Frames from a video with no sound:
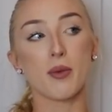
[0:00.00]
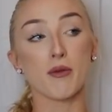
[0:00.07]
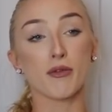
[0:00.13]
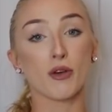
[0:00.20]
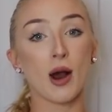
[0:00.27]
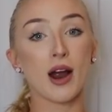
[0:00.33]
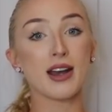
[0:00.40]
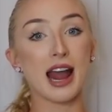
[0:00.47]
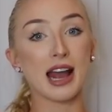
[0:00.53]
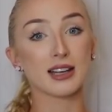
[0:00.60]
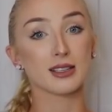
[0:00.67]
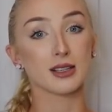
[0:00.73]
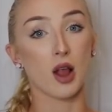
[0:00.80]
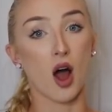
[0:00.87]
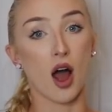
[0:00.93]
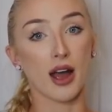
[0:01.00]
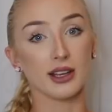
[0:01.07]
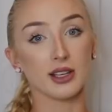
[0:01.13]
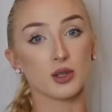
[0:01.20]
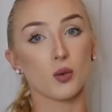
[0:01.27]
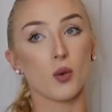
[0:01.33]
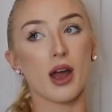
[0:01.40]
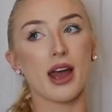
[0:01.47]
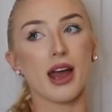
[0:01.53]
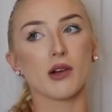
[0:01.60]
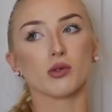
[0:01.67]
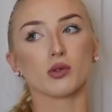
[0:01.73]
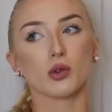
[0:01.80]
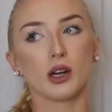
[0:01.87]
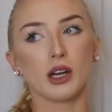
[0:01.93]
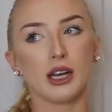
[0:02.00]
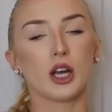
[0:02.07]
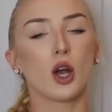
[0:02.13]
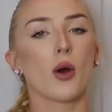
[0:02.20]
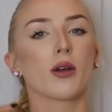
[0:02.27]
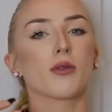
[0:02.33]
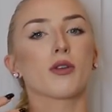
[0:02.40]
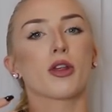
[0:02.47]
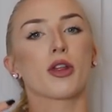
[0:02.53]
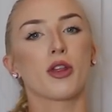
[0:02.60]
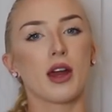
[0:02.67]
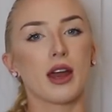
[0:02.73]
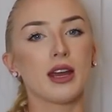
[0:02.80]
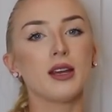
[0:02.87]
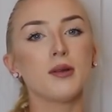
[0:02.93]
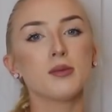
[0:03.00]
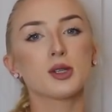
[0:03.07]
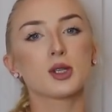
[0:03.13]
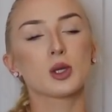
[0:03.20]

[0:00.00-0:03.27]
But for our next lines, we're really going for themes.